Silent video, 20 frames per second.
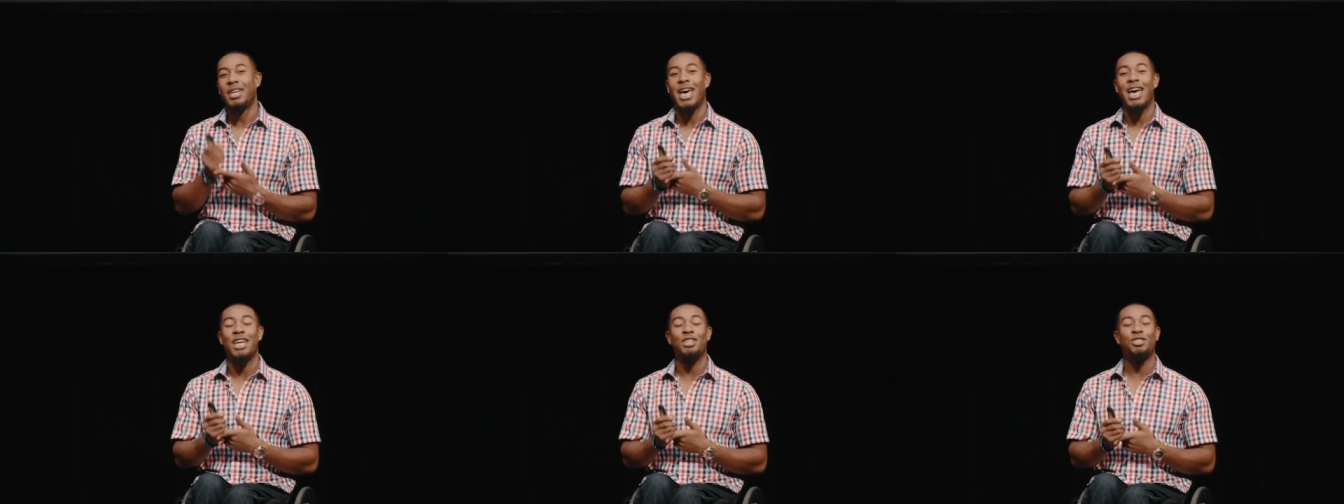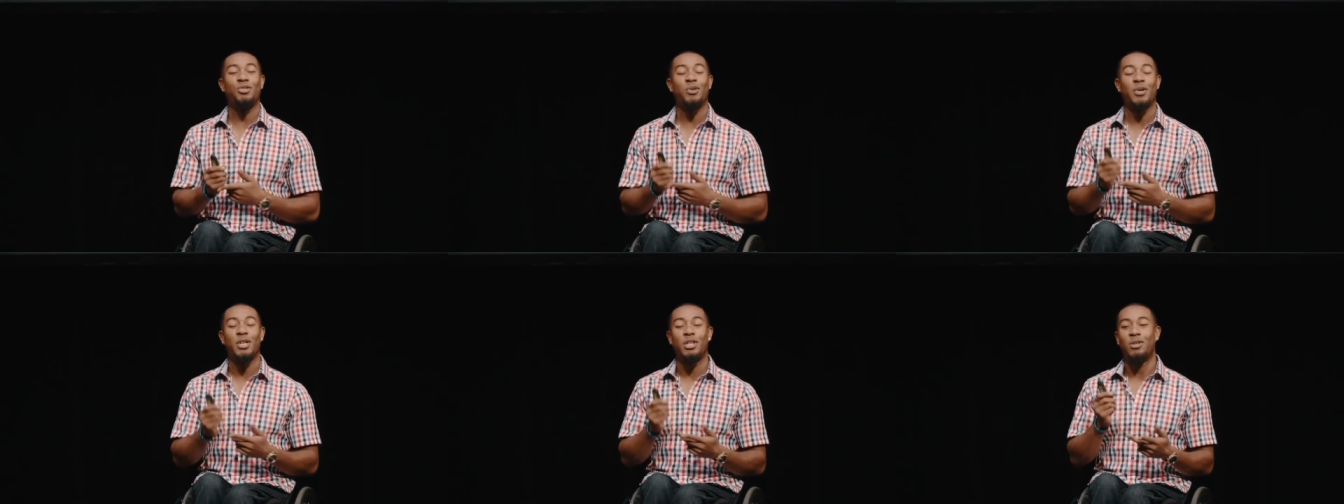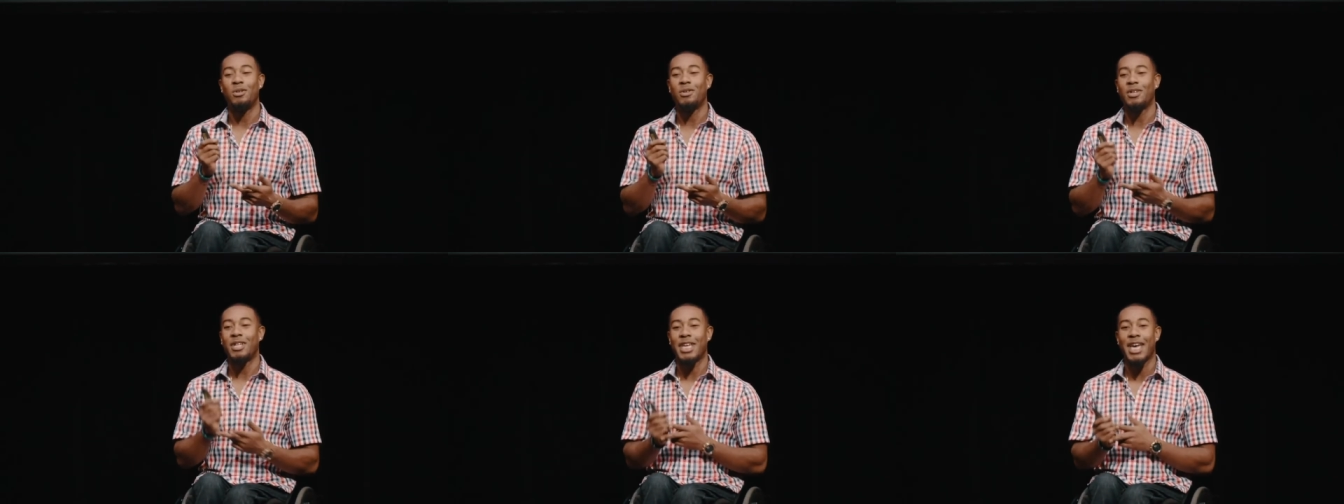engine
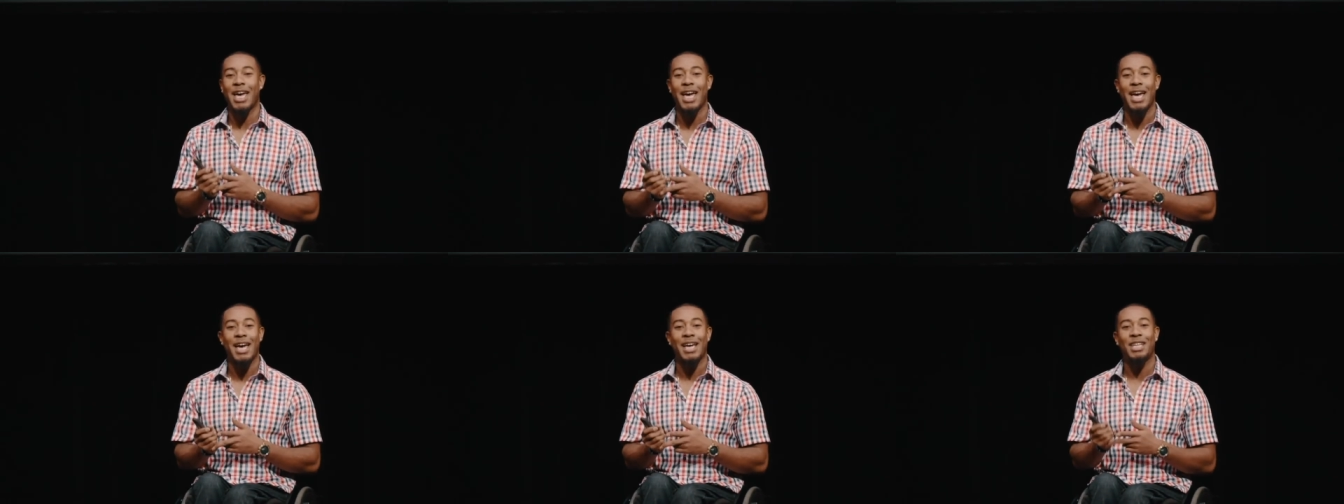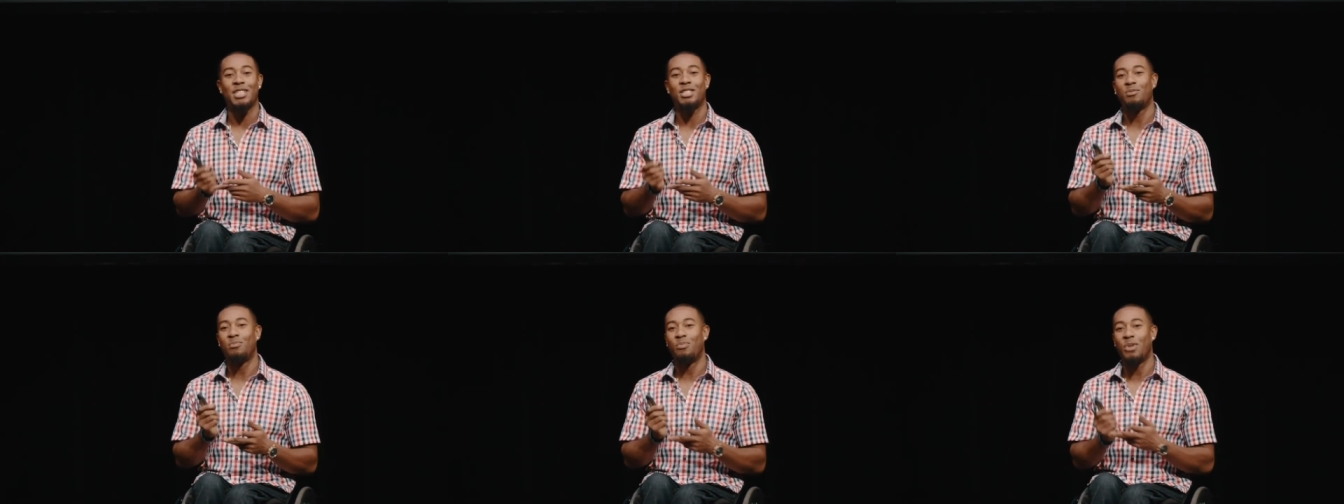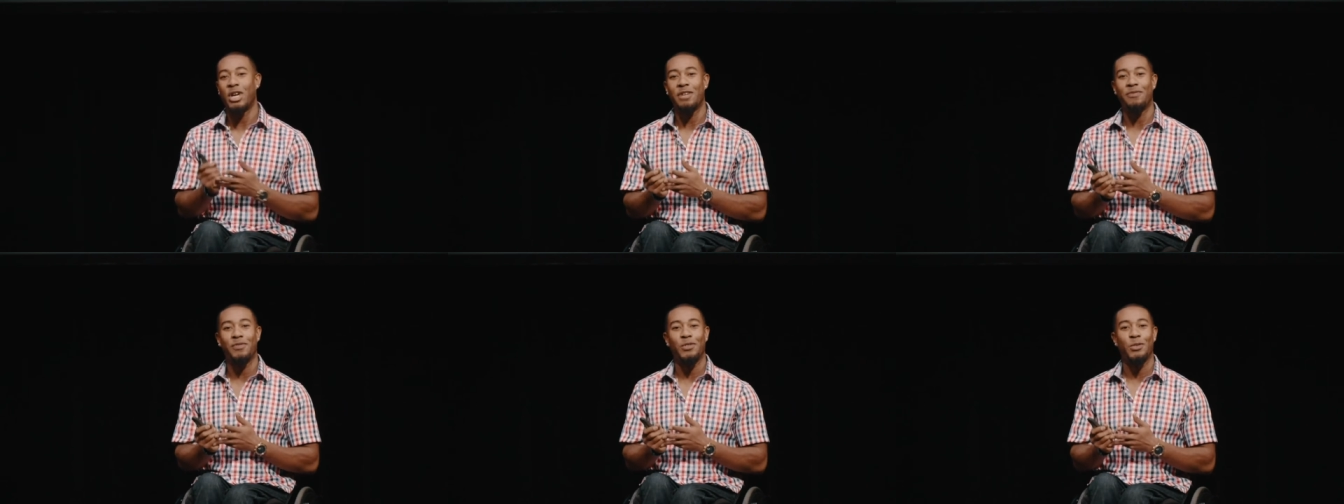oil, gas,
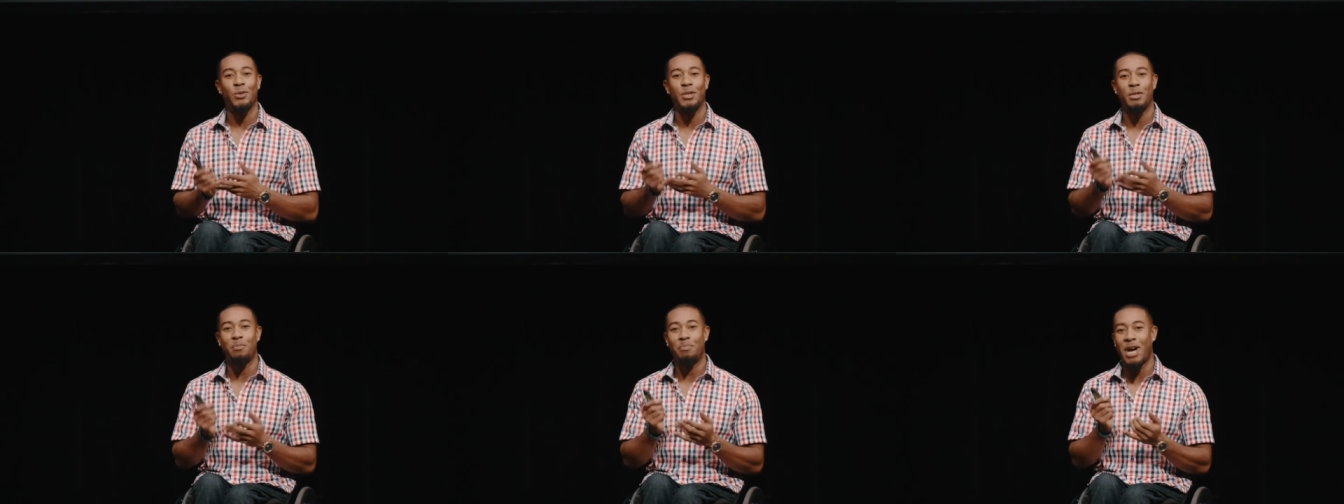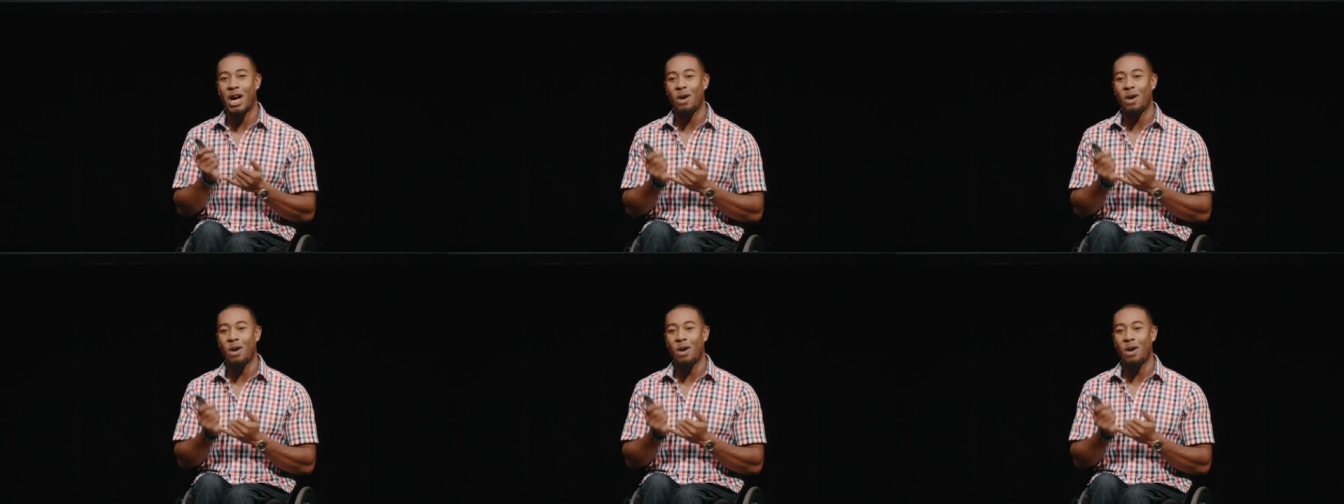brake fluid,